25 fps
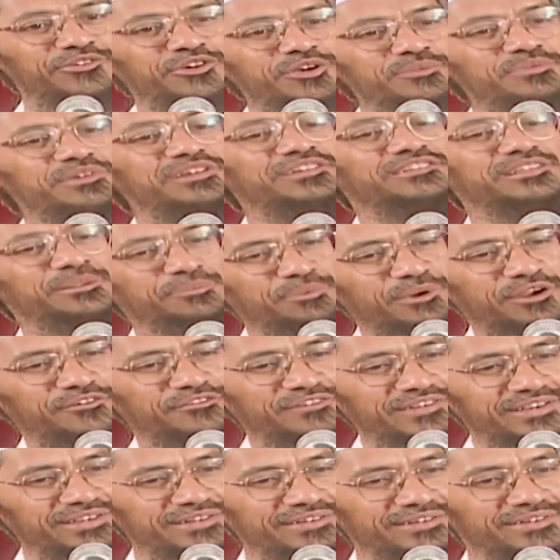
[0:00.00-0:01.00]
Do you believe in the
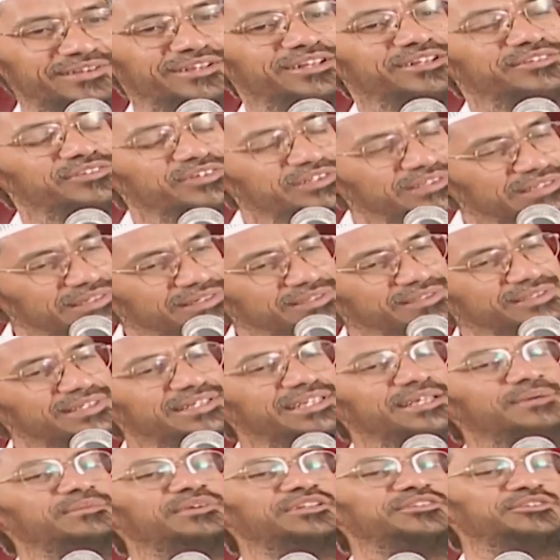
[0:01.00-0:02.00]
Prophet? So turn the
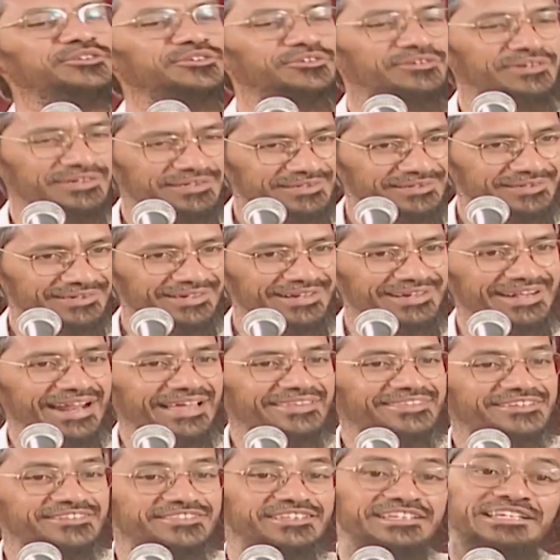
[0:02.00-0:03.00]
tables over.
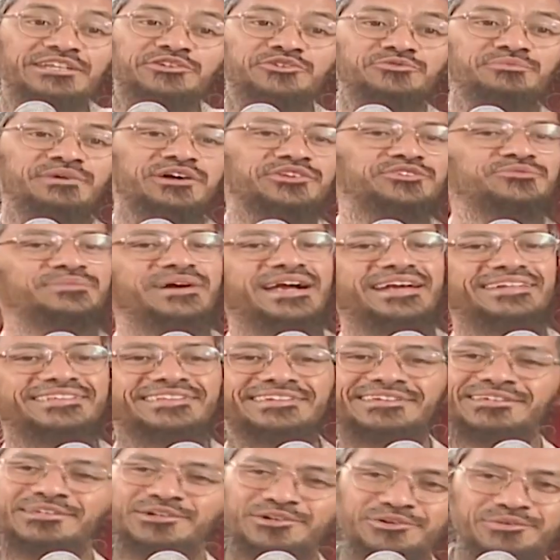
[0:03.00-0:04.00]
Rather saying, jumma jumma 8
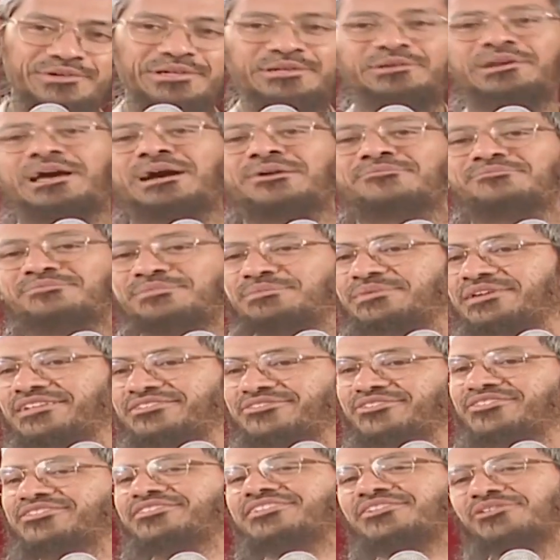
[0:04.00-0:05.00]
din, no, I'm
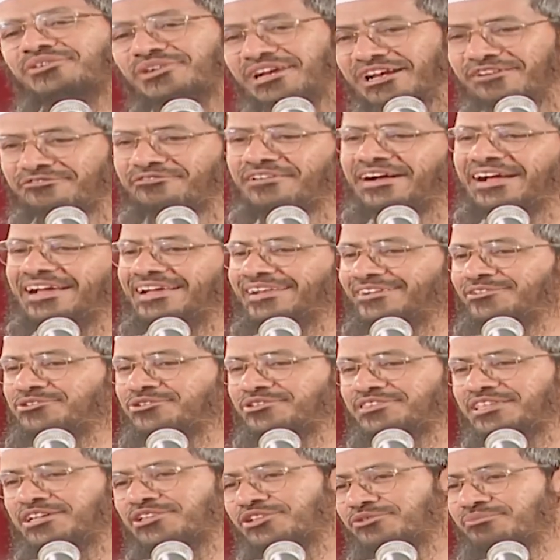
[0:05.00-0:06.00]
based. Okay, fine.
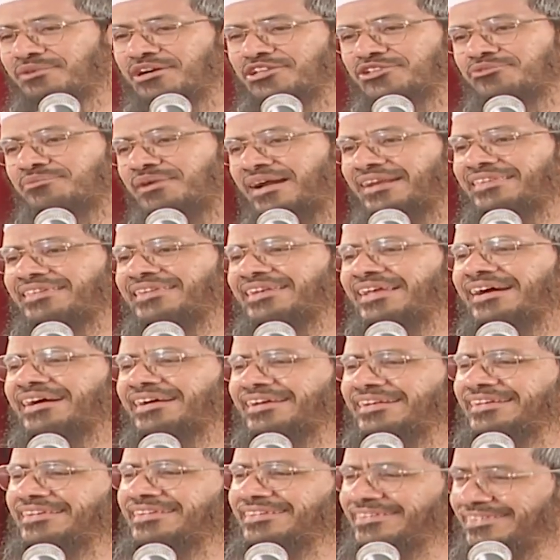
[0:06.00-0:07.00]
You say jumma jumma 8 din, I
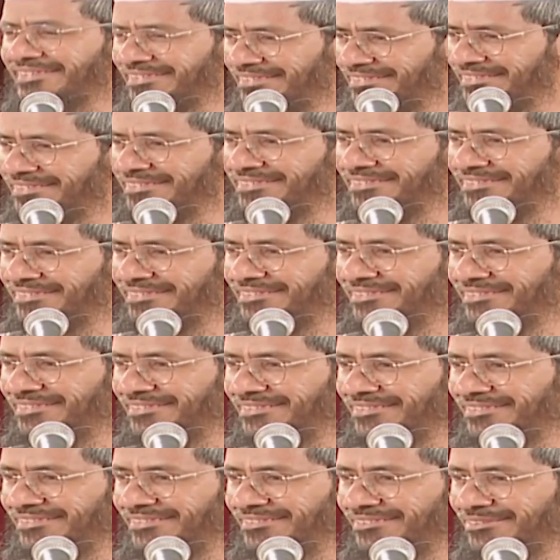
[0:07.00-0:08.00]
agree.
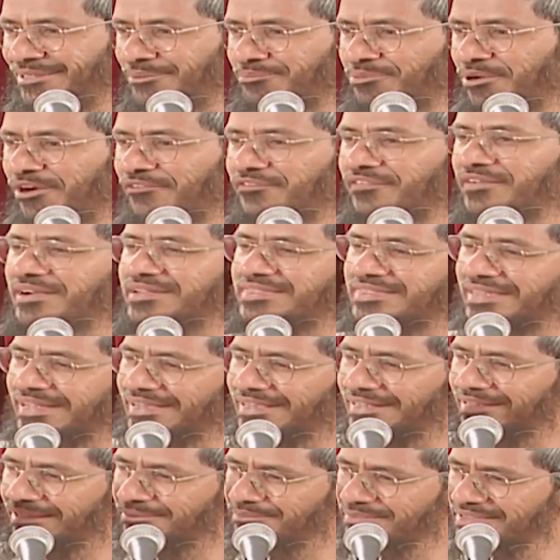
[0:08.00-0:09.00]
The Prophet
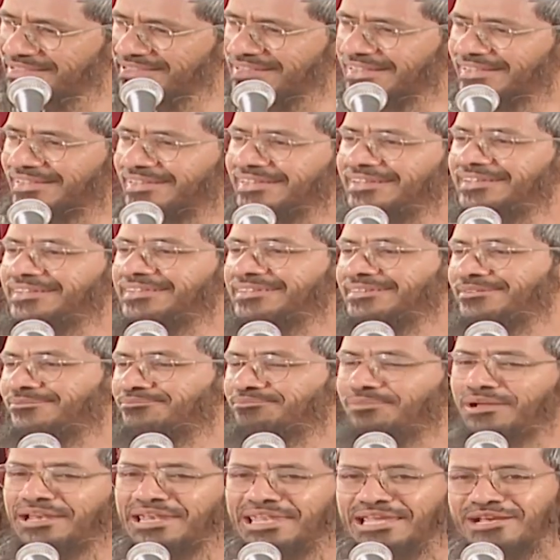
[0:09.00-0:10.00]
said immediately,
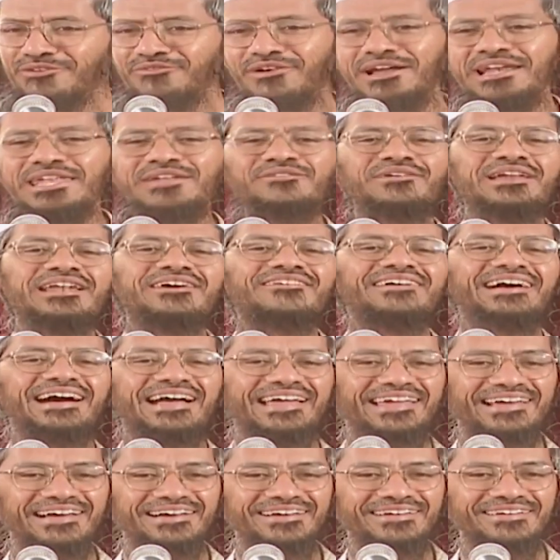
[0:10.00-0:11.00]
balligh anni wala
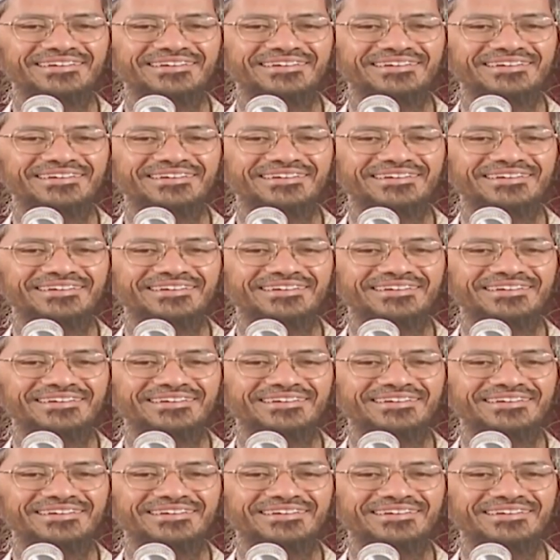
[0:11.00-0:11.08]
waya.